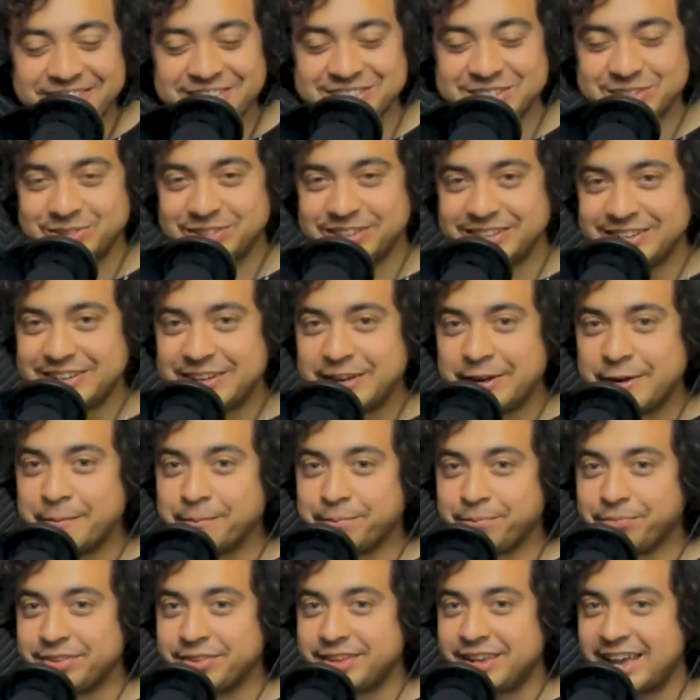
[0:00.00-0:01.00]
one.
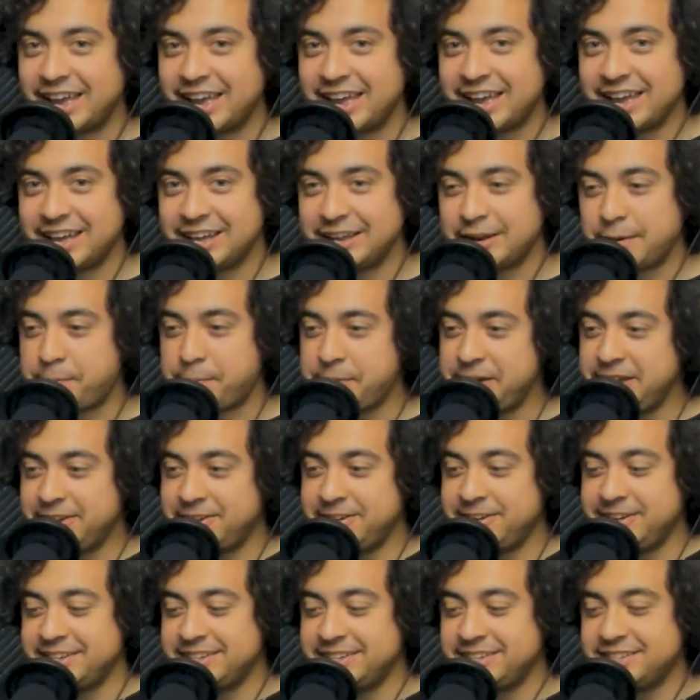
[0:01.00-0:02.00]
And Peter
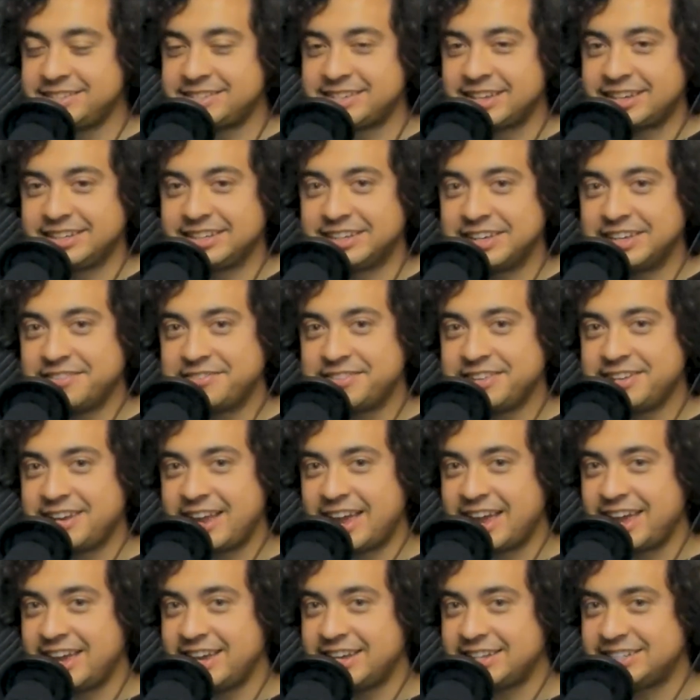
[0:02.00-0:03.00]
is given
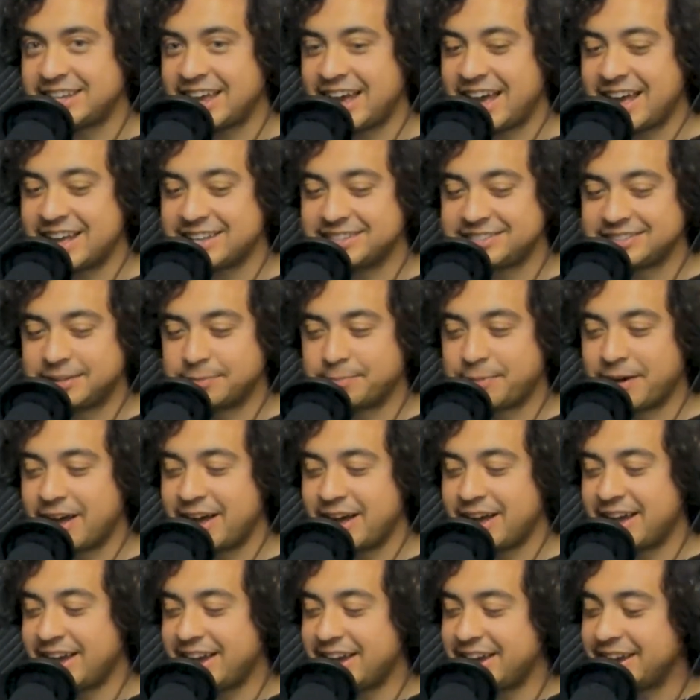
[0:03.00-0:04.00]
a task
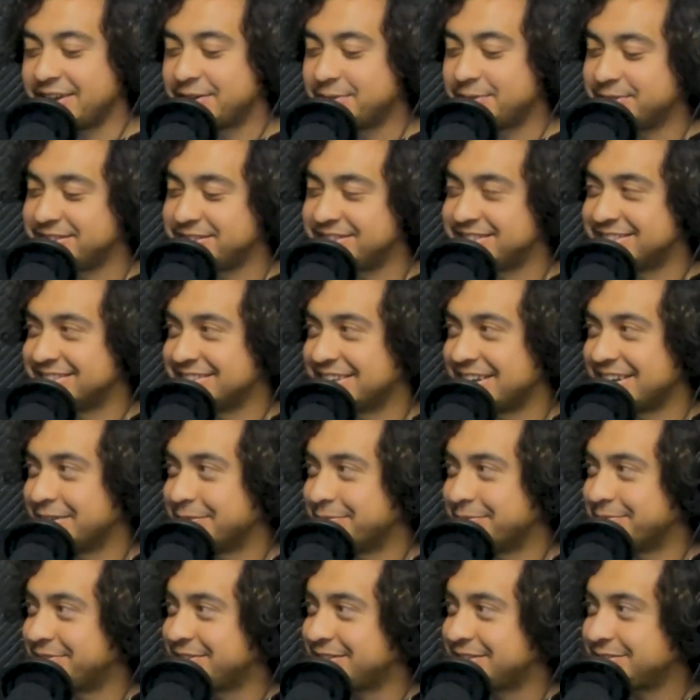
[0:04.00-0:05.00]
by what's his name?
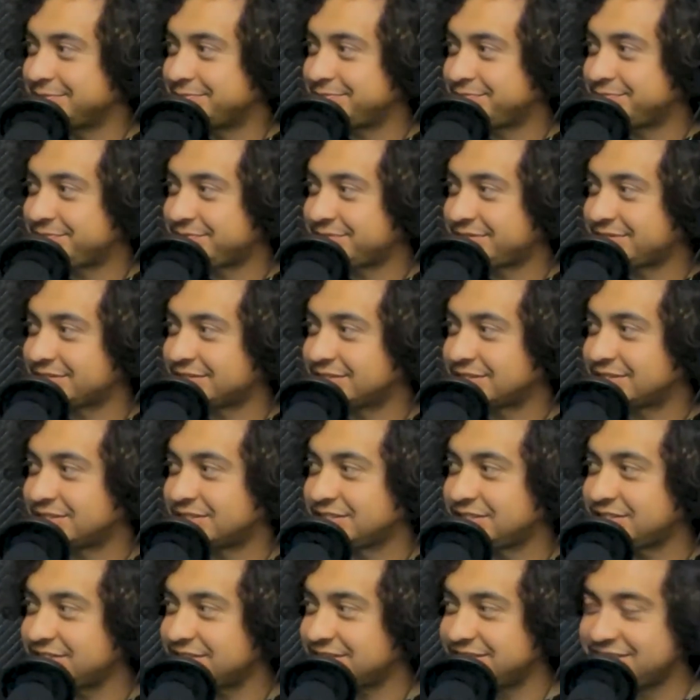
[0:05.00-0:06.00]
Uh, Asif
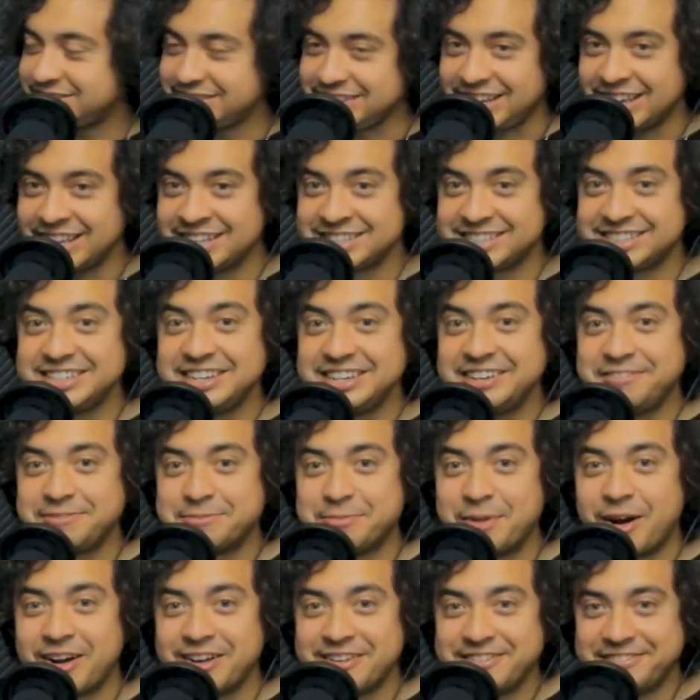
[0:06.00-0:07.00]
Mandvi. Asif the...
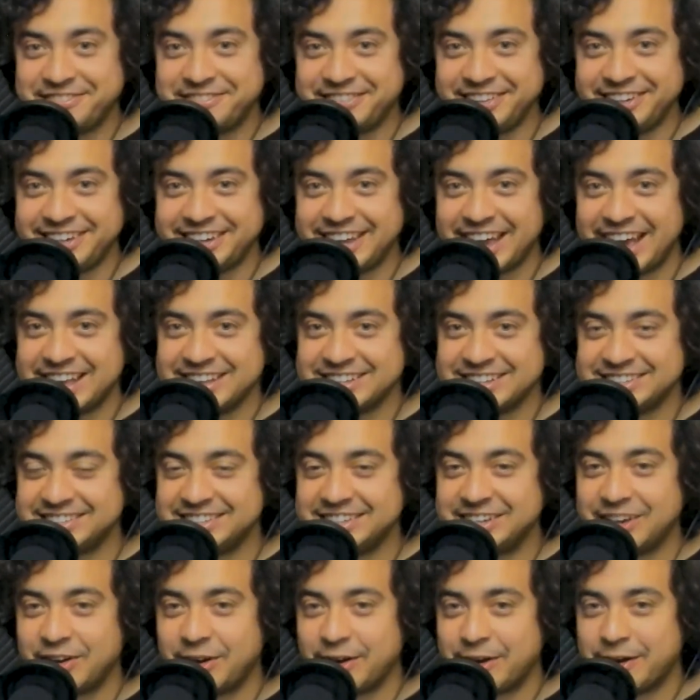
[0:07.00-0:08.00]
Mandvi as
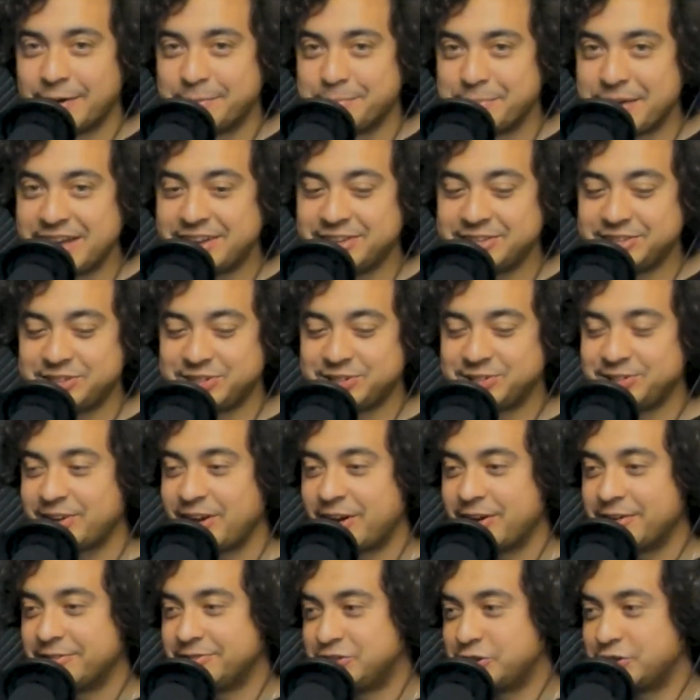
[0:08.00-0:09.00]
the uh, manager
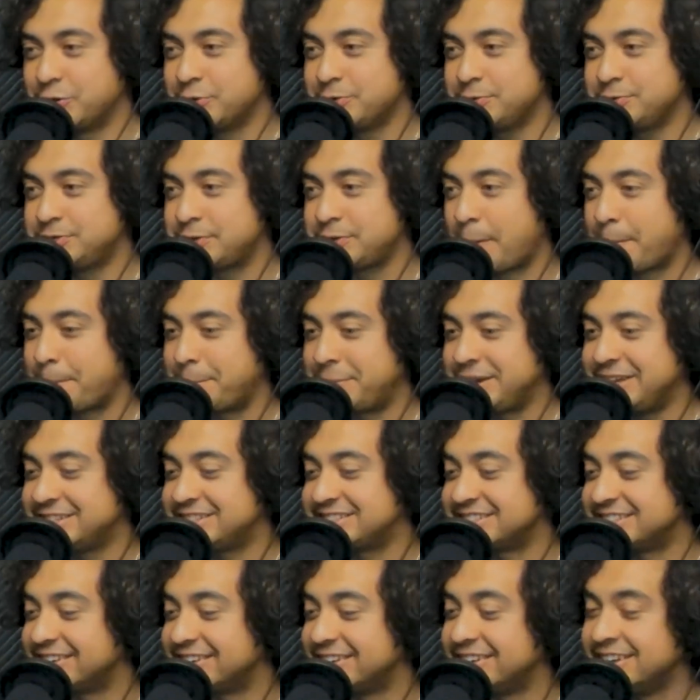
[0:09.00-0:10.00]
of Joe's
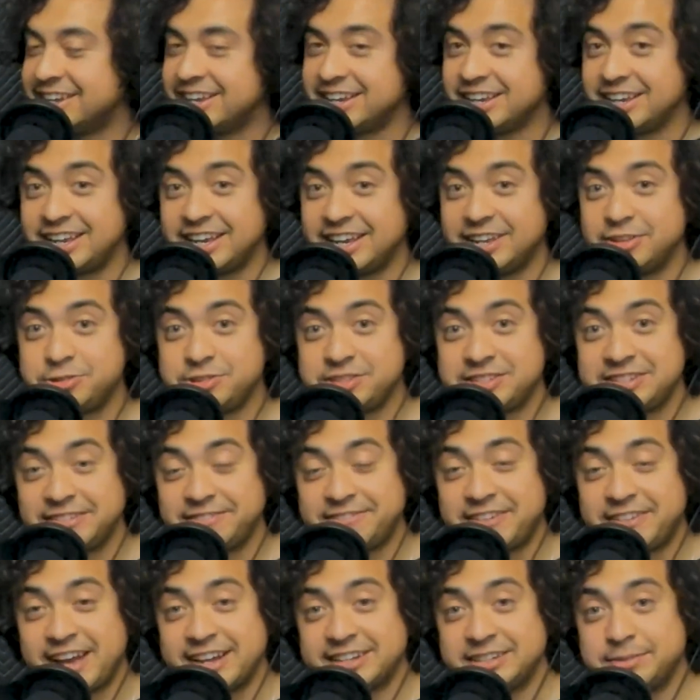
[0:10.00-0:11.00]
Pizza. Interesting
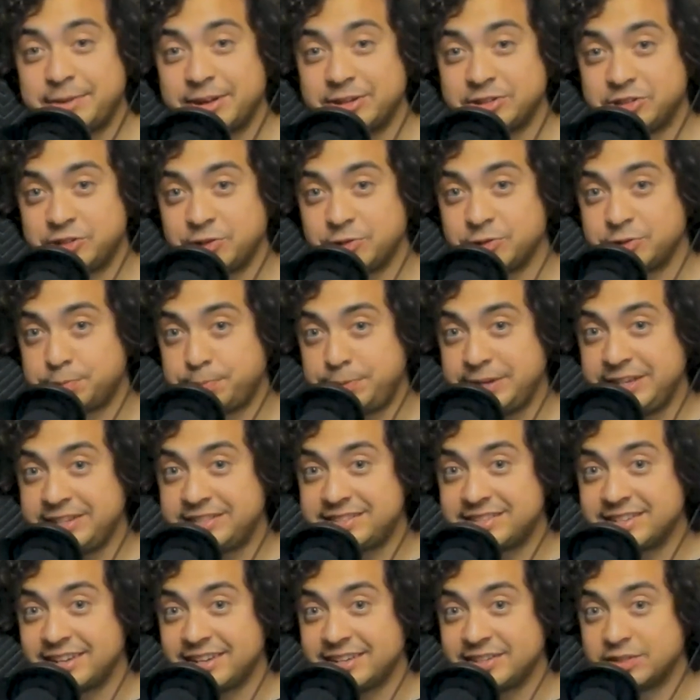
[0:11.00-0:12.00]
fact about Joe's
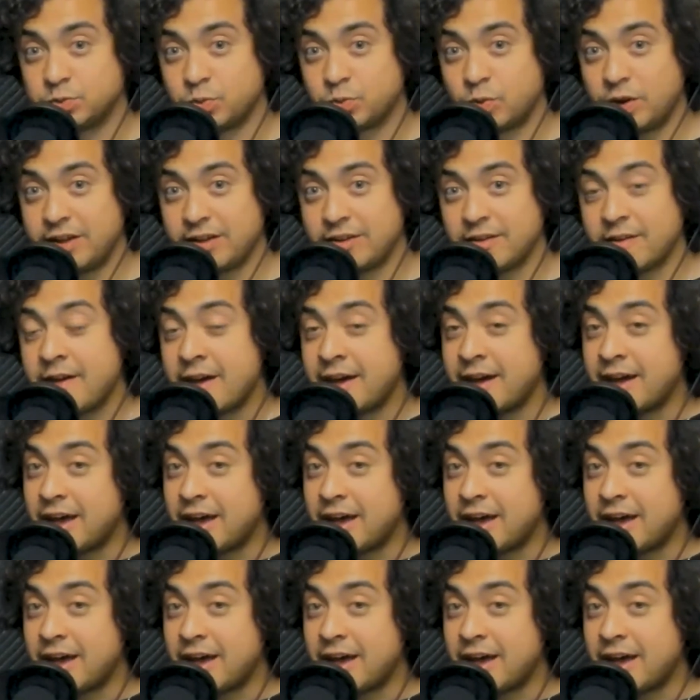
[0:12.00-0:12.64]
Pizza as well.